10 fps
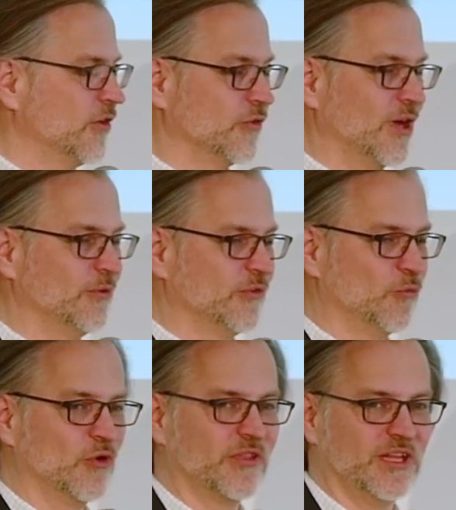So I was
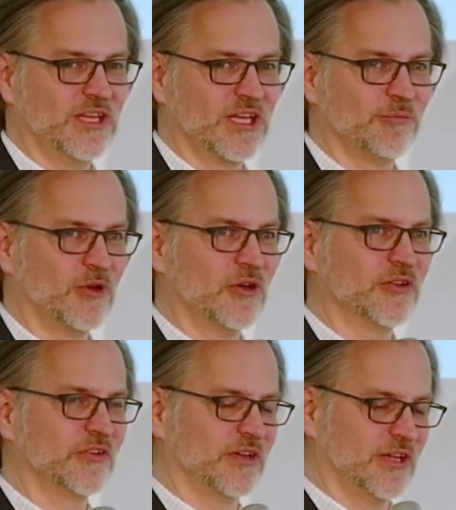more thinking
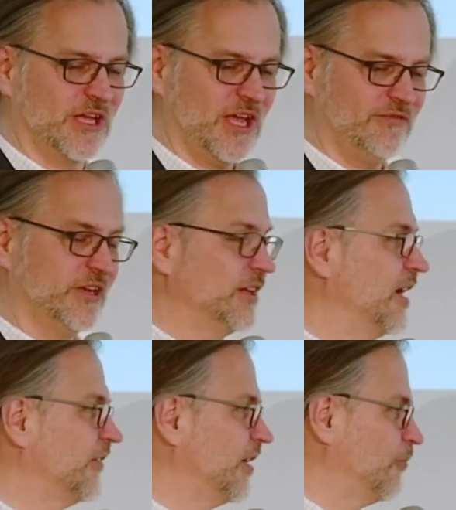about having an
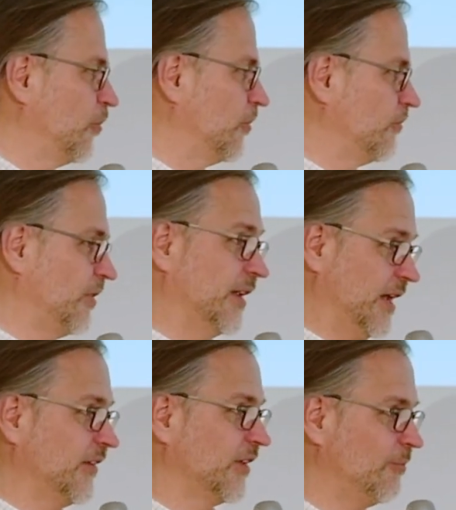XApp an
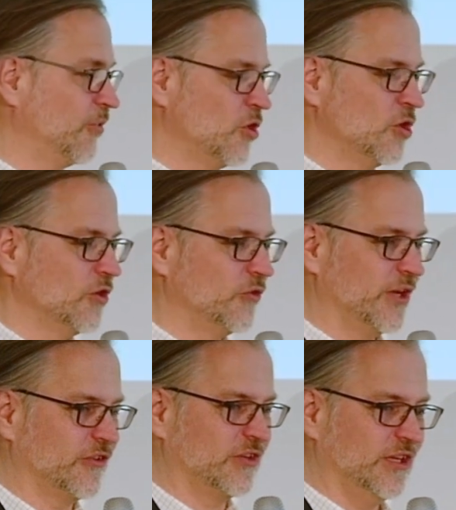XApp to
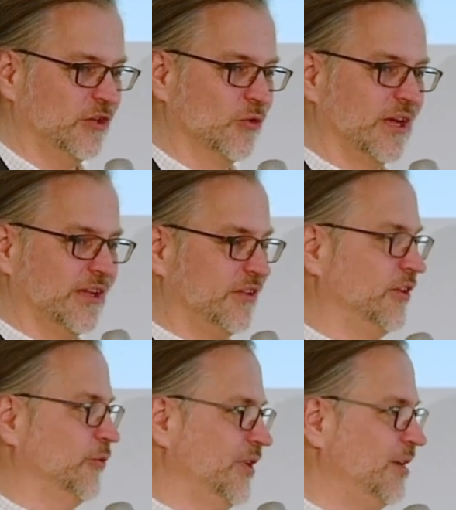actually look at the
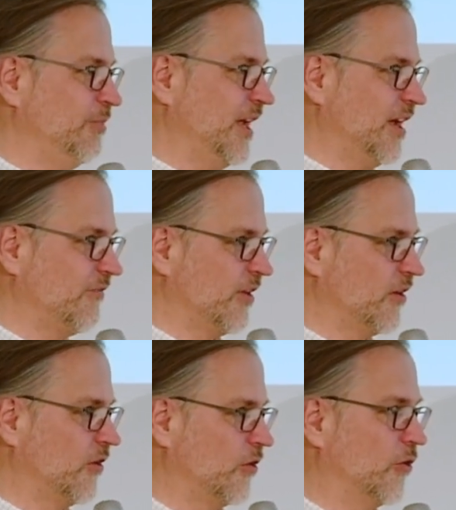UE behavior
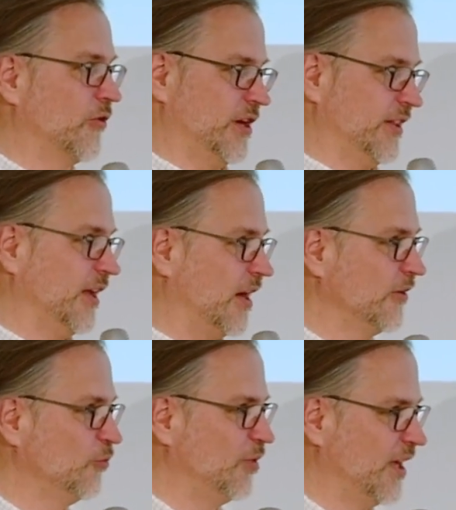or at the
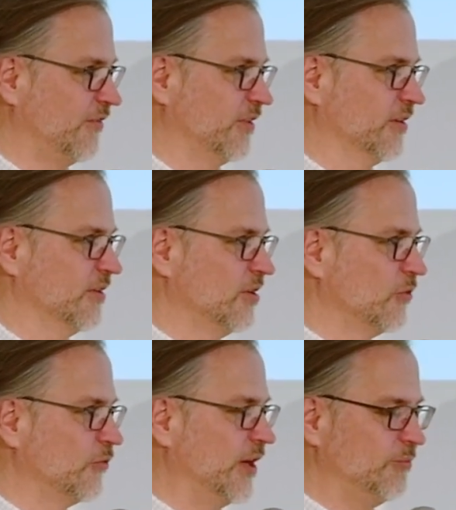RU behavior,
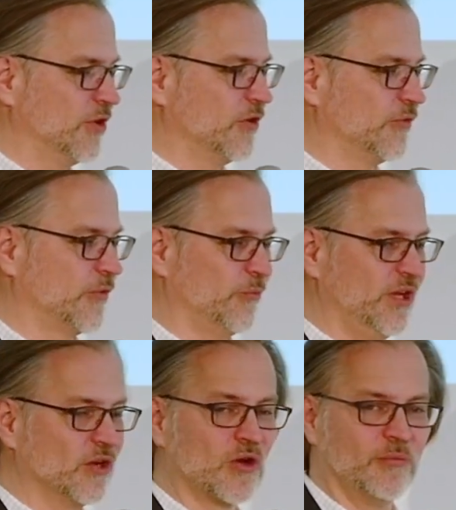right? Because for
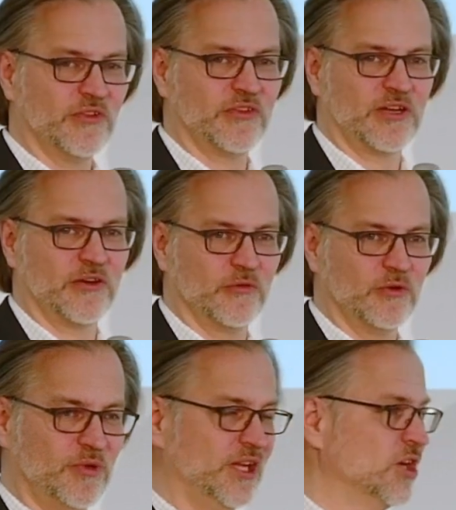me, a common scenario
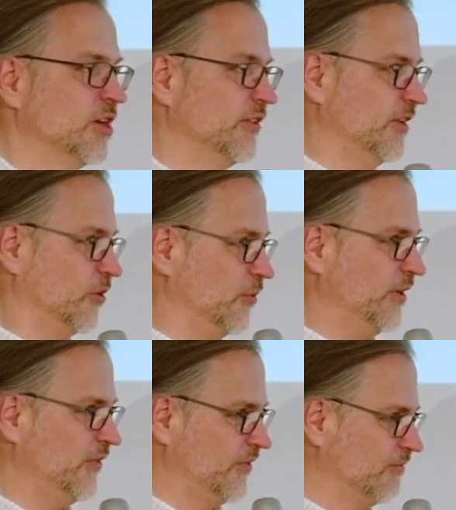be the
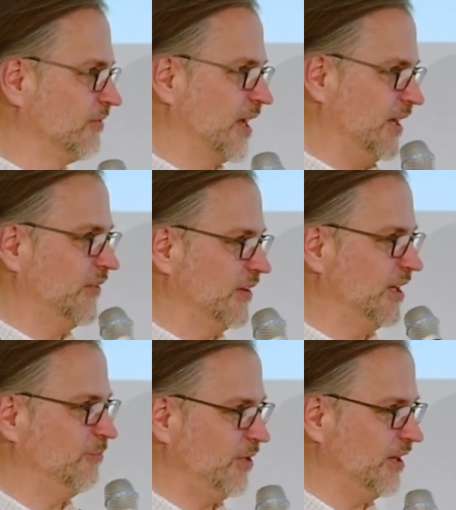UEs can
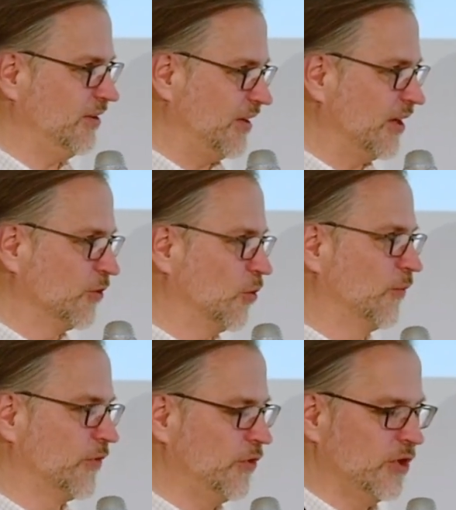easily be taken
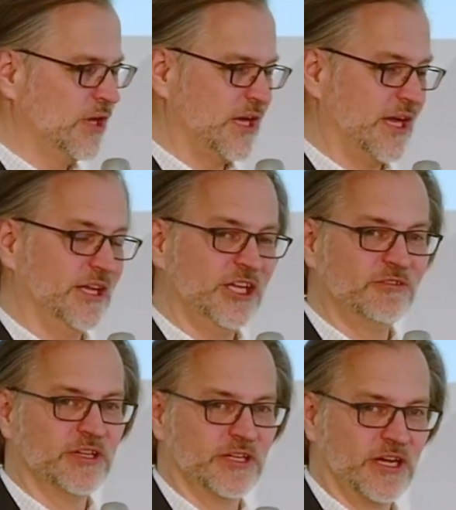over, and
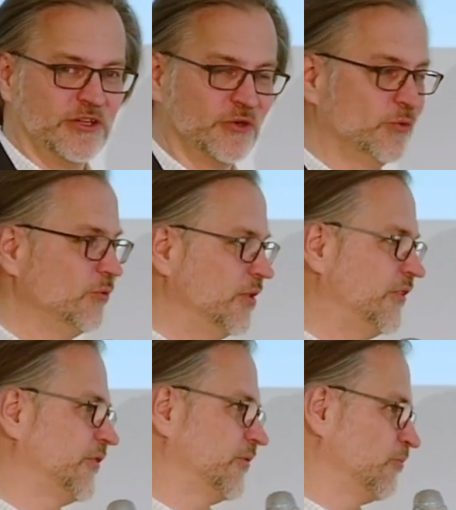even an RU,
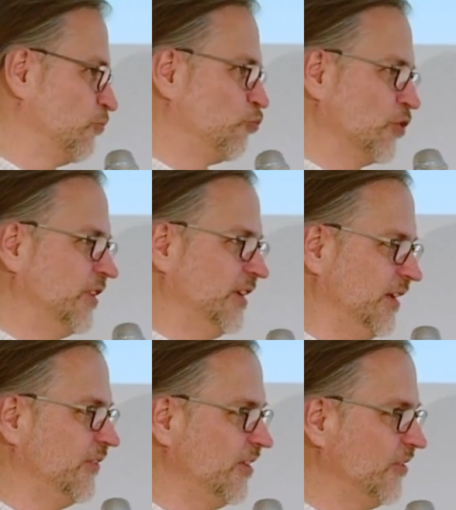it's pretty
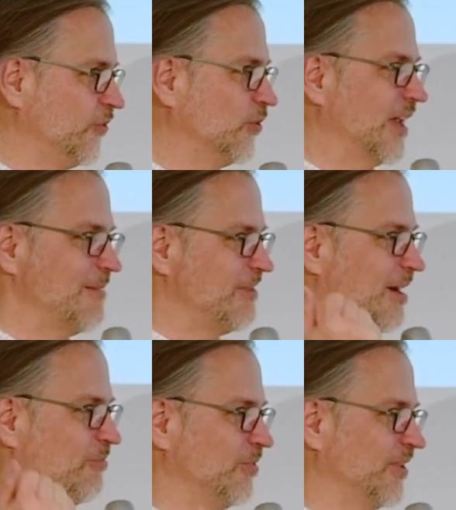easy to climb
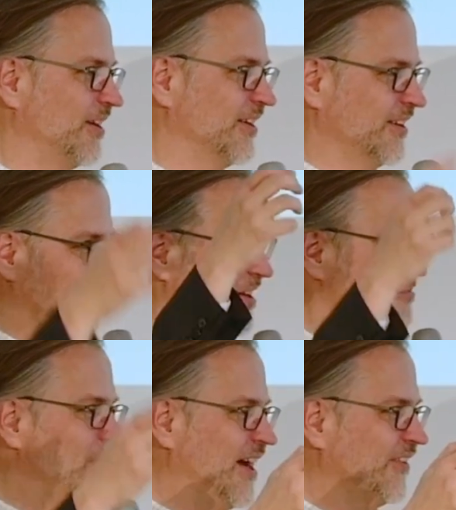up a
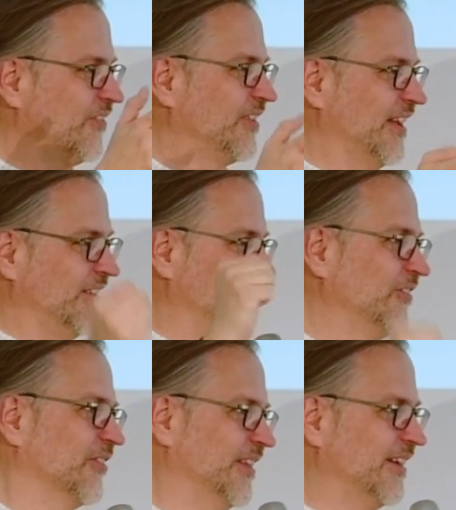mast and
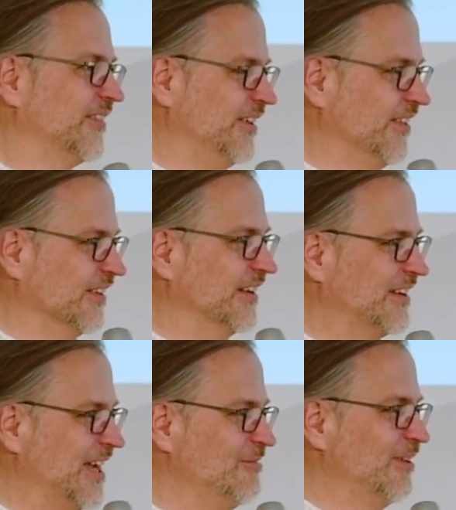disconnect the Ethernet
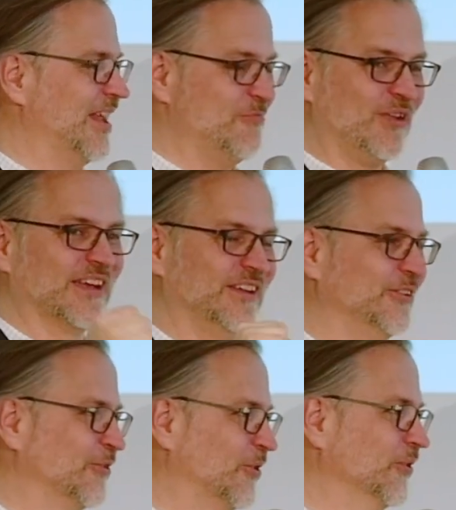cable and plug in
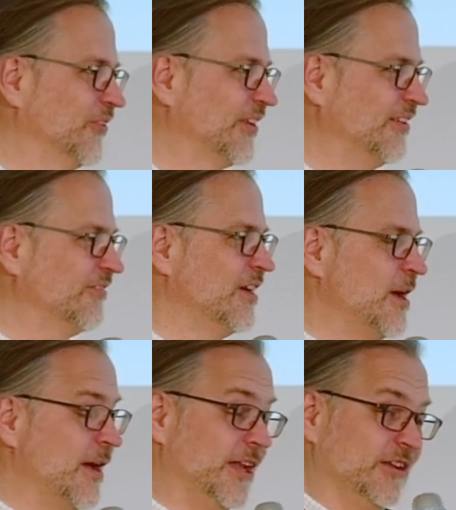your own stuff.
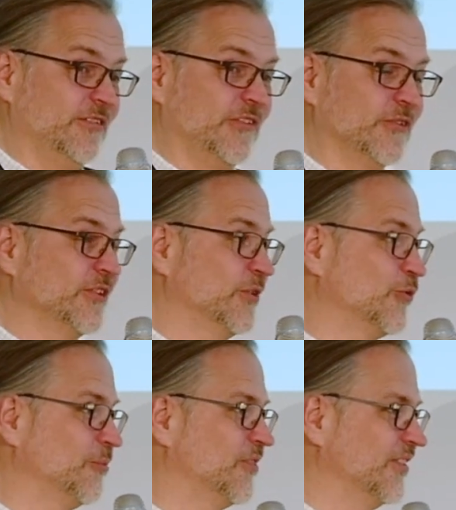And if it's not
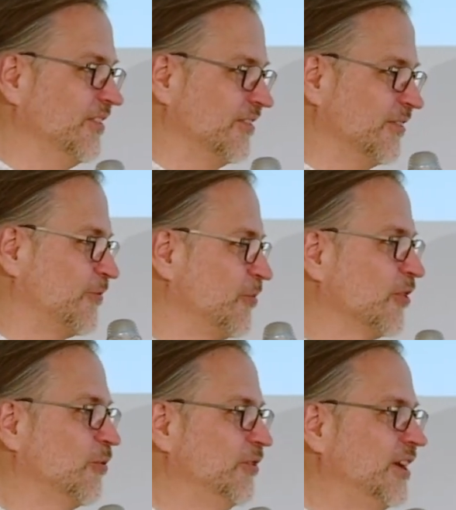encrypted, from the
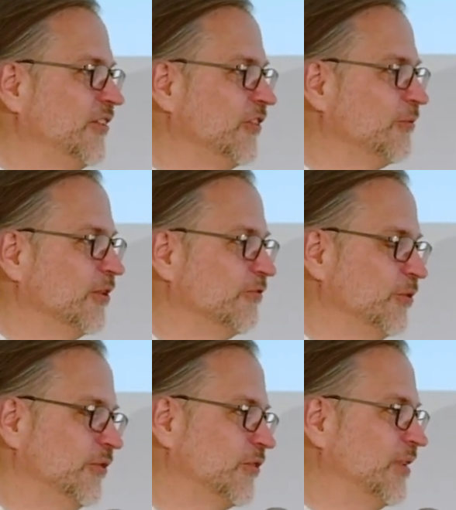communications point of
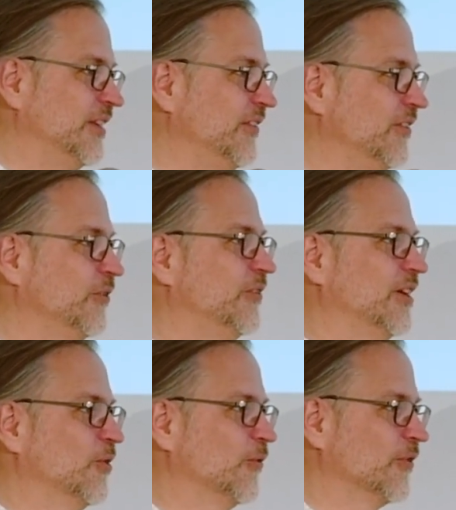view, it's quite easy to
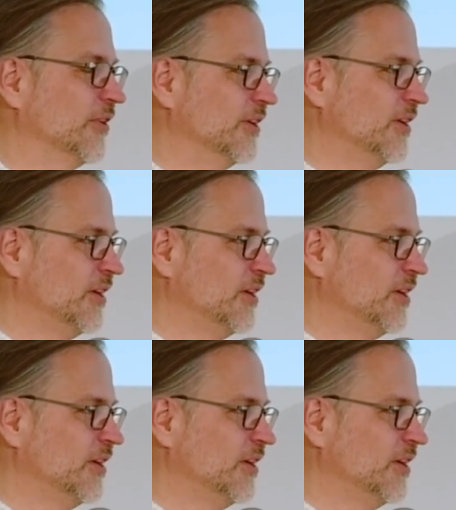take over